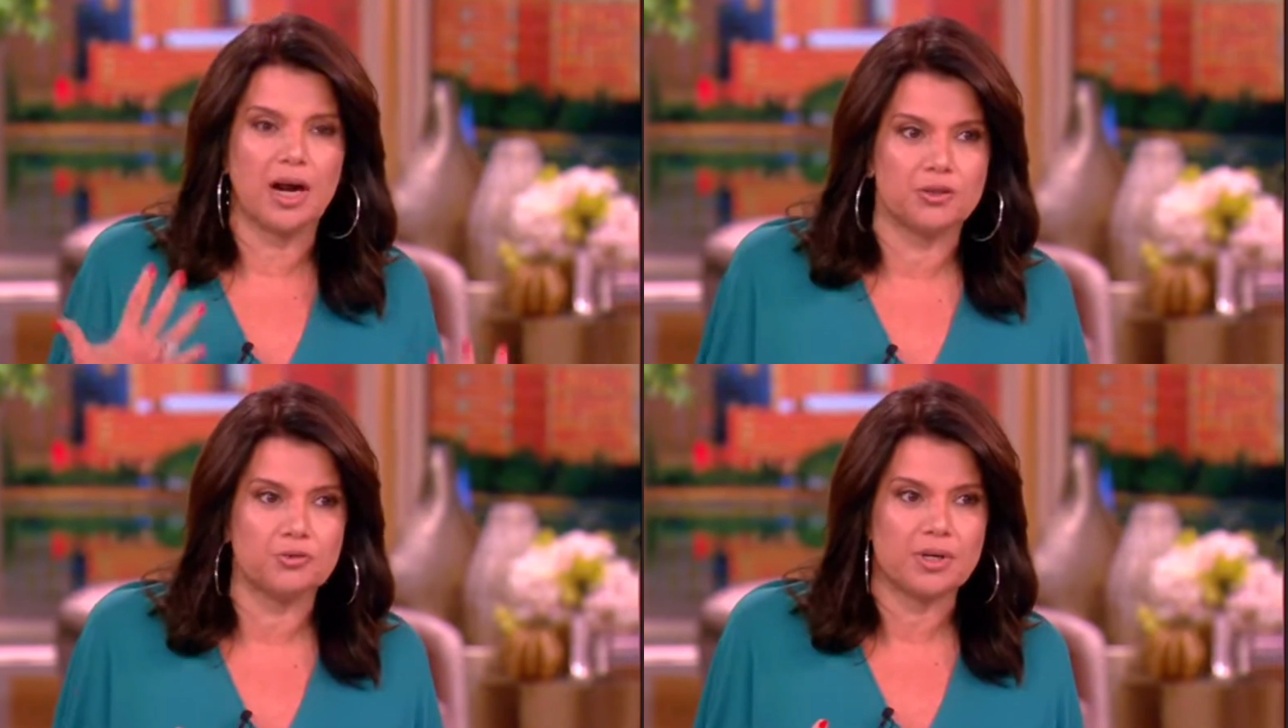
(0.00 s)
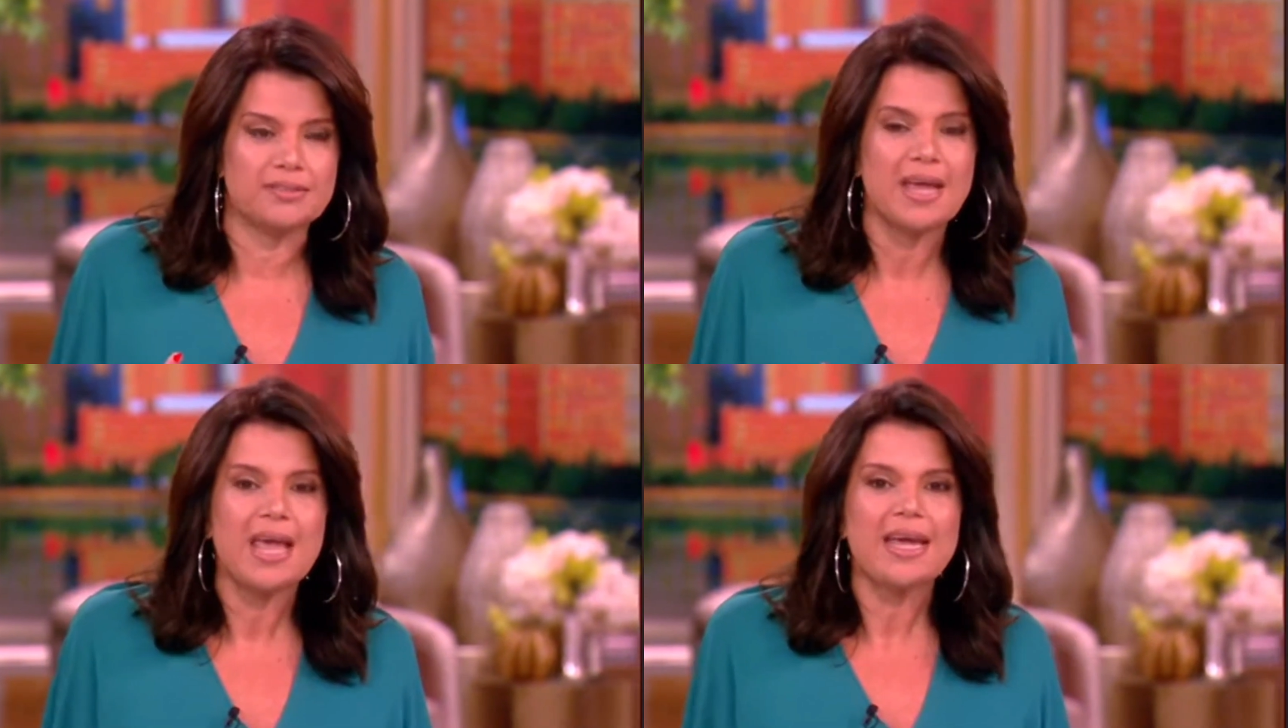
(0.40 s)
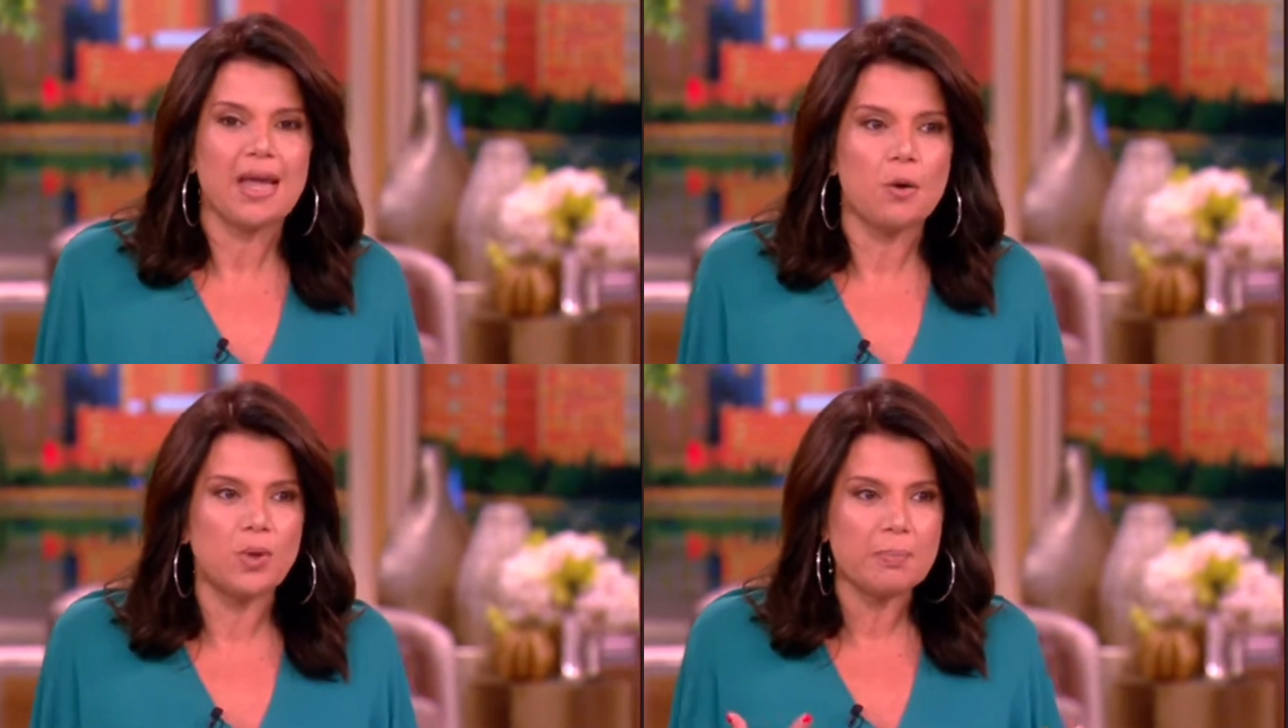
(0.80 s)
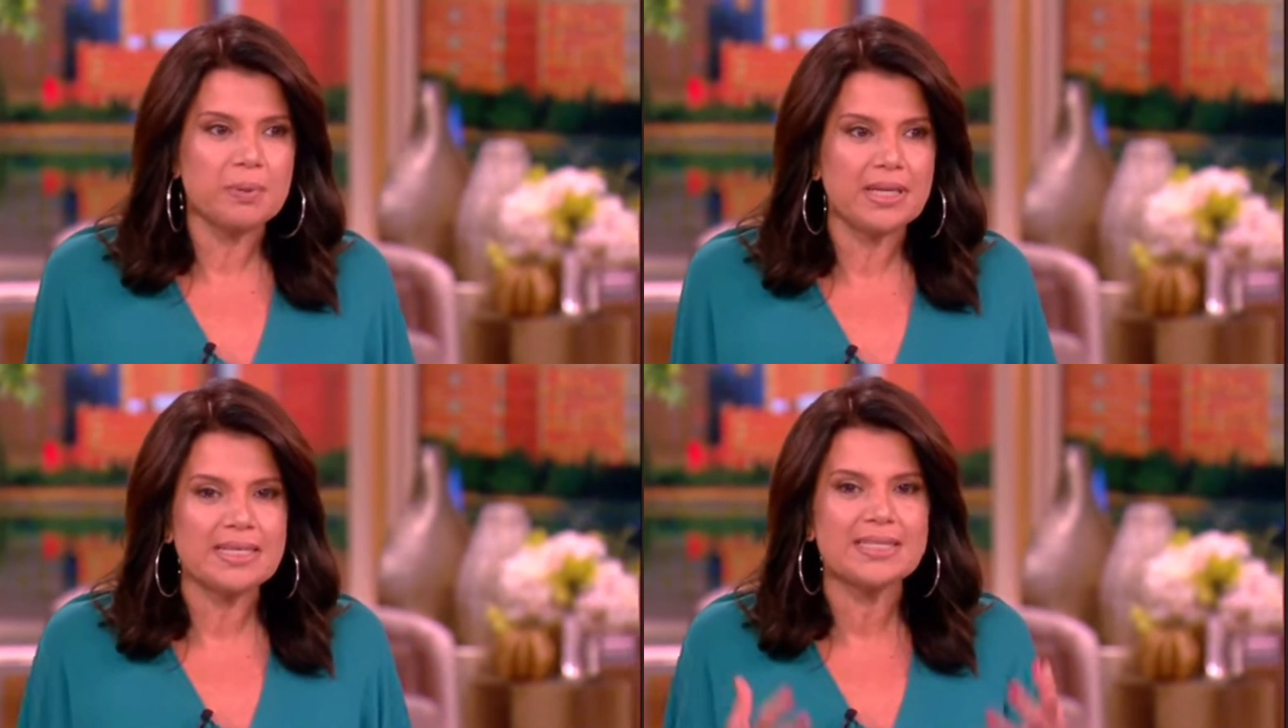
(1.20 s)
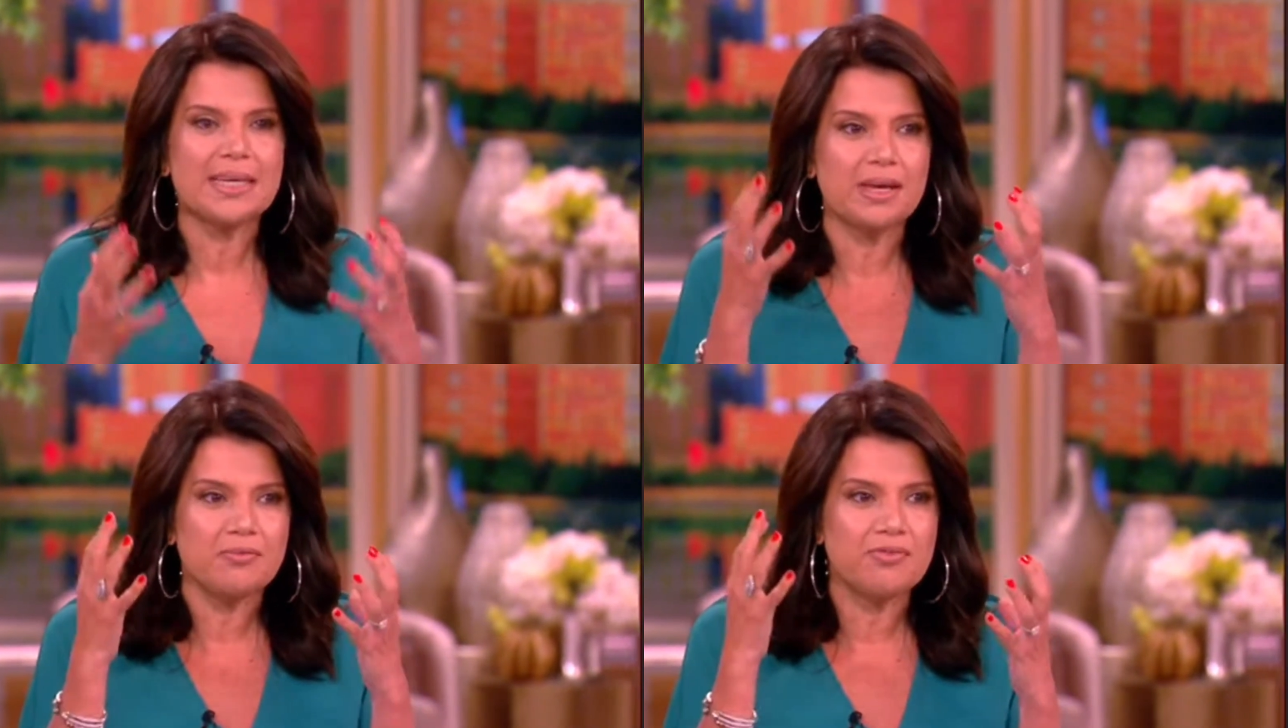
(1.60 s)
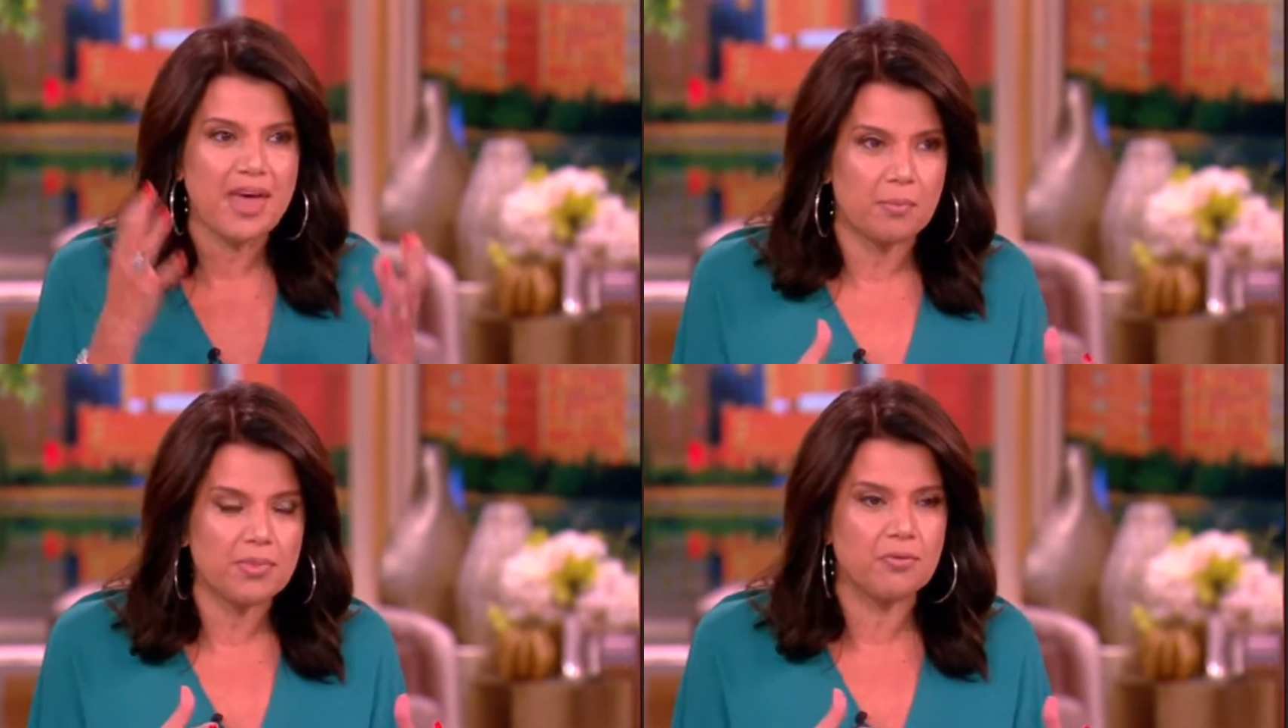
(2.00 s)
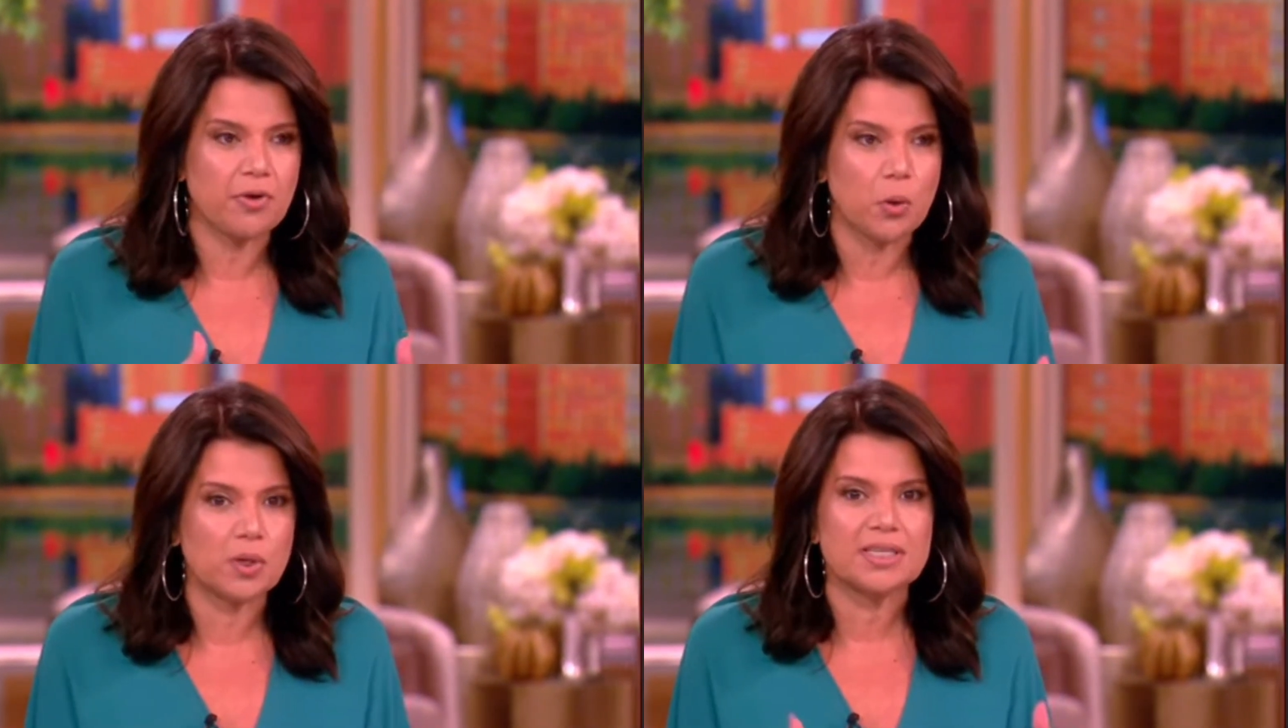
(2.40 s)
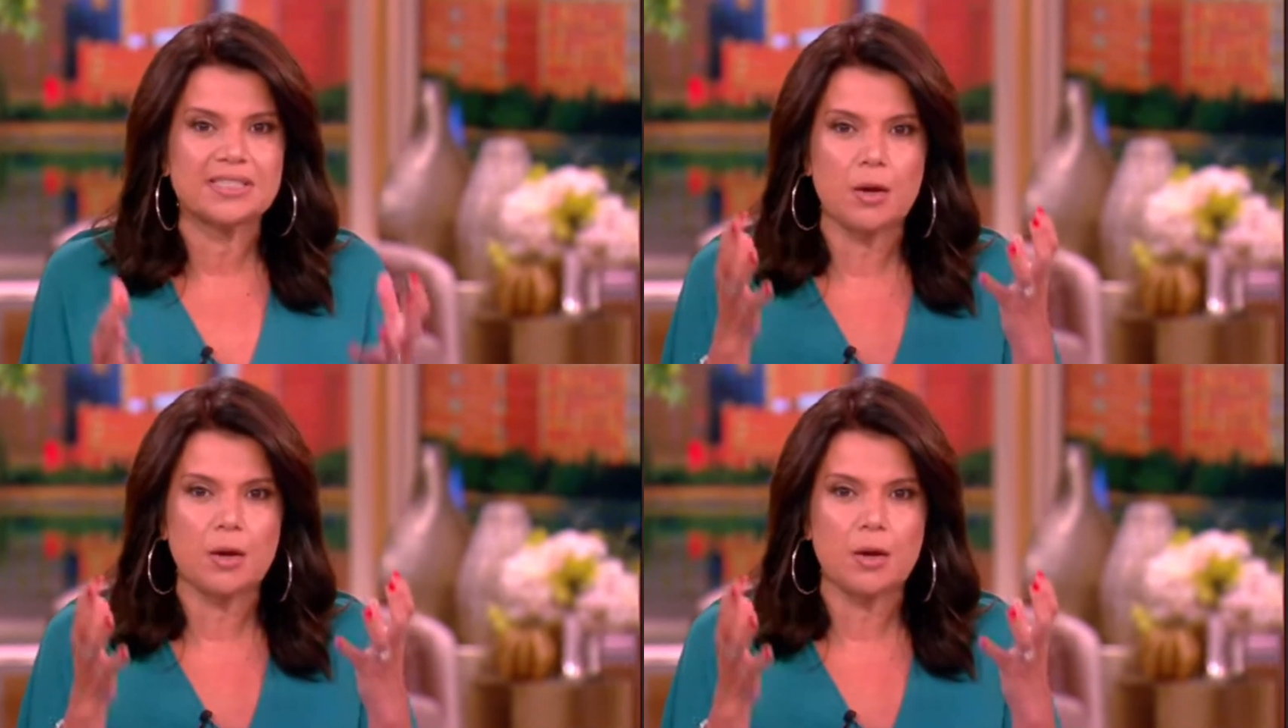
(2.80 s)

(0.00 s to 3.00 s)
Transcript: countries. Can we please give them the focus?